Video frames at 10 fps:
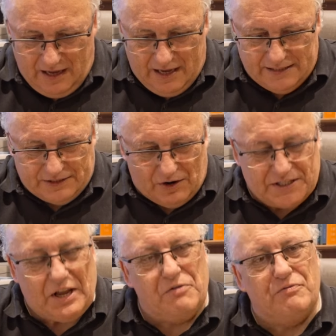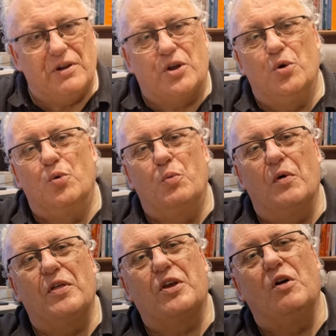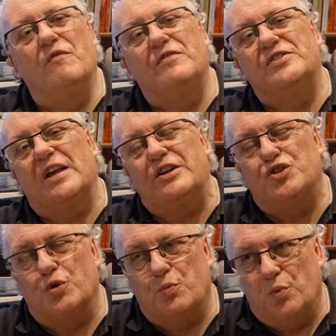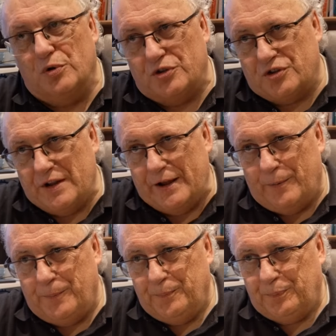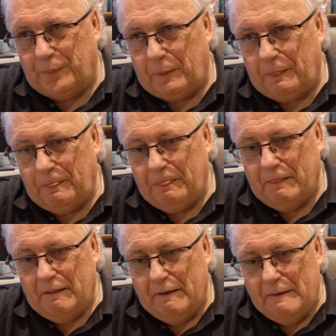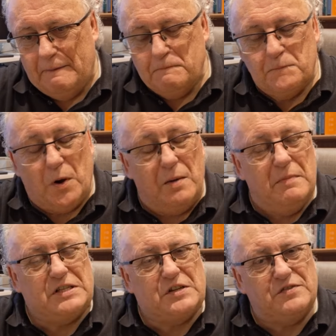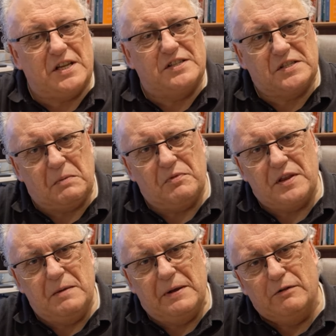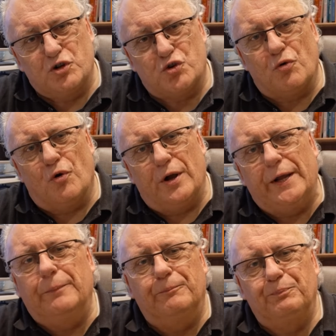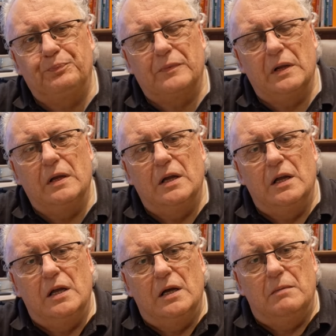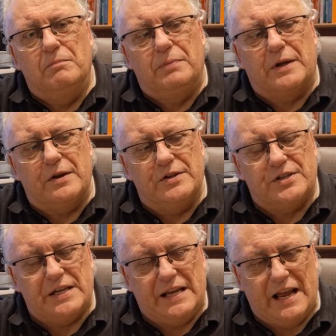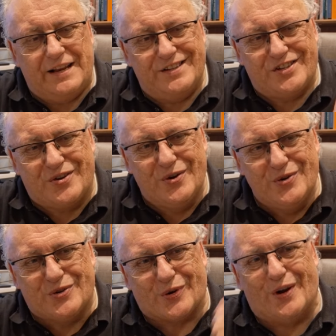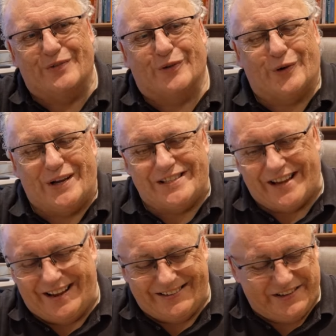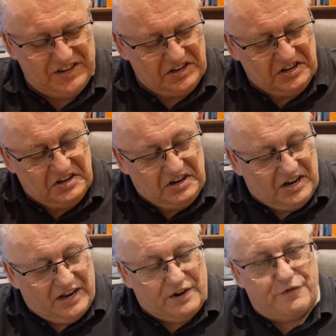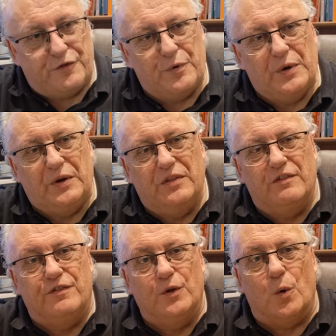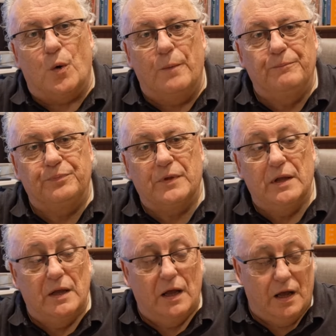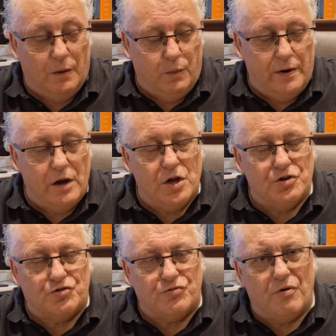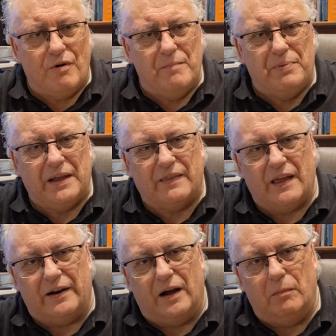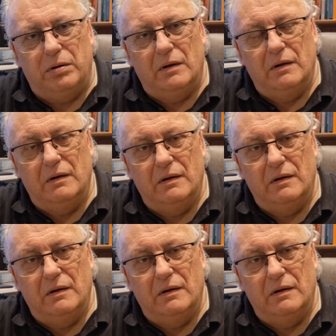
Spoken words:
And I don't recall what the conversation was now. But I must have said something about trying. Because he had a screwdriver in his hand. And he threw it on the floor and went, try and pick that up.